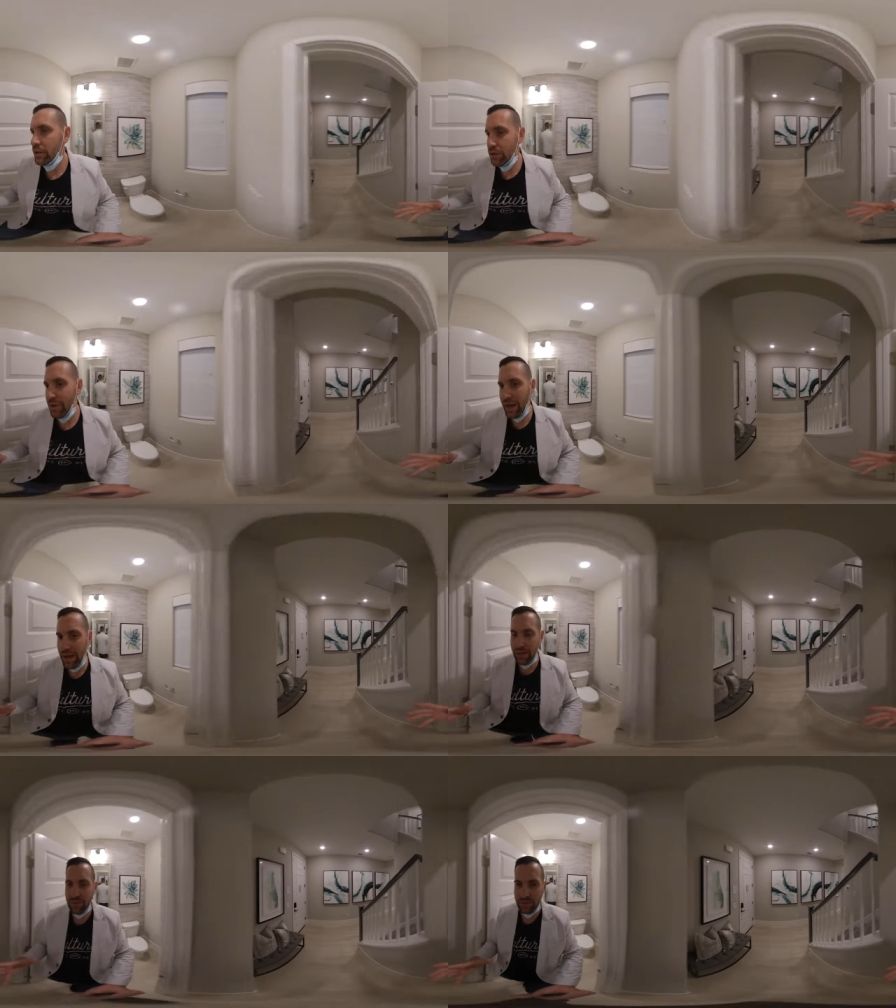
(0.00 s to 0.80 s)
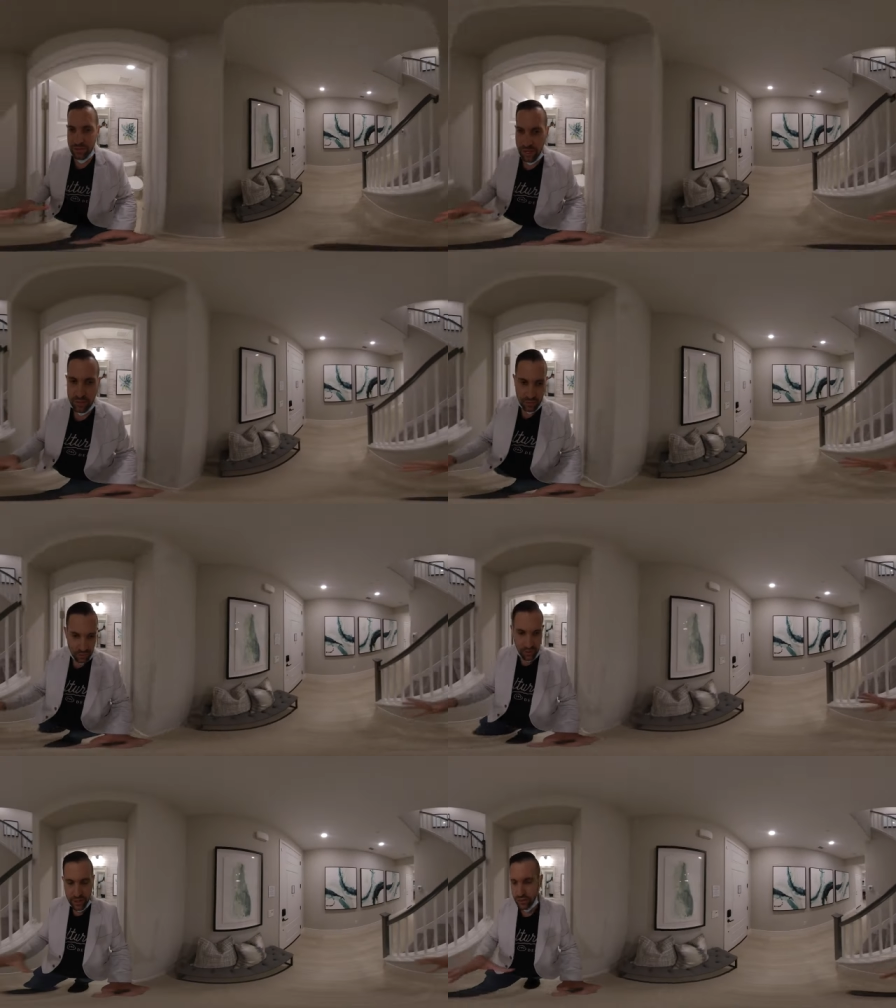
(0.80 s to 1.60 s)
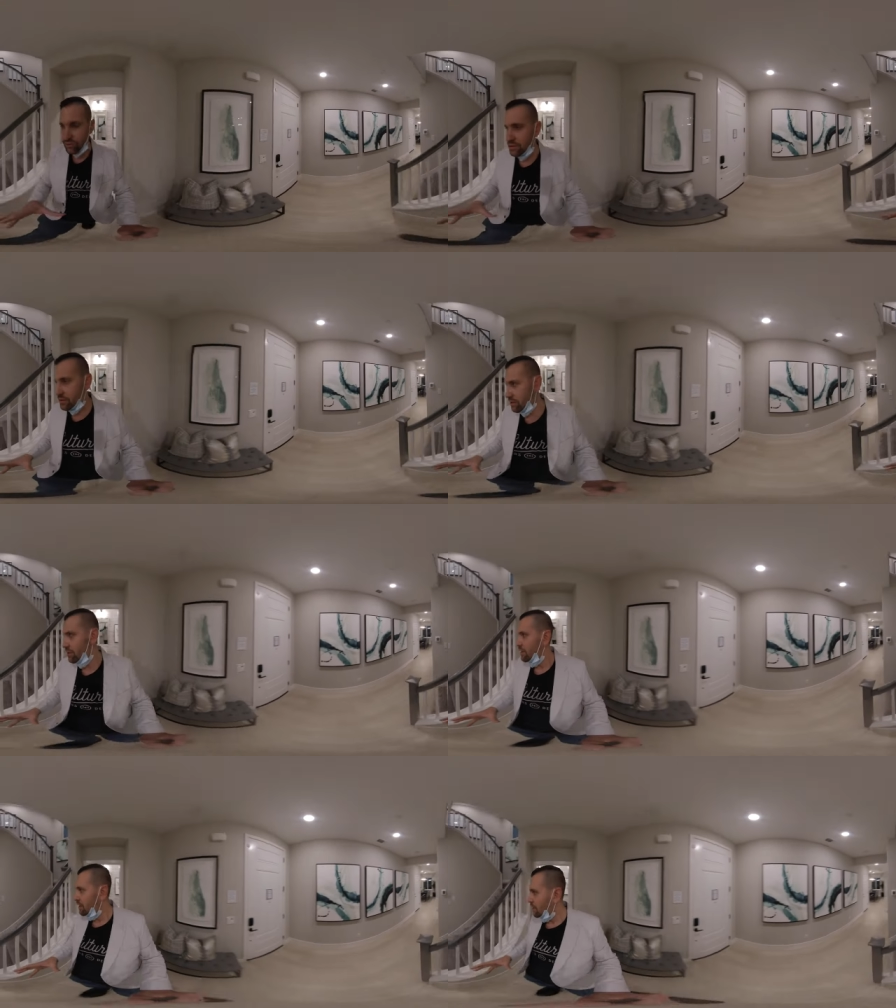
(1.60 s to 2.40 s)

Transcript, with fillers: you have this nice little entrance,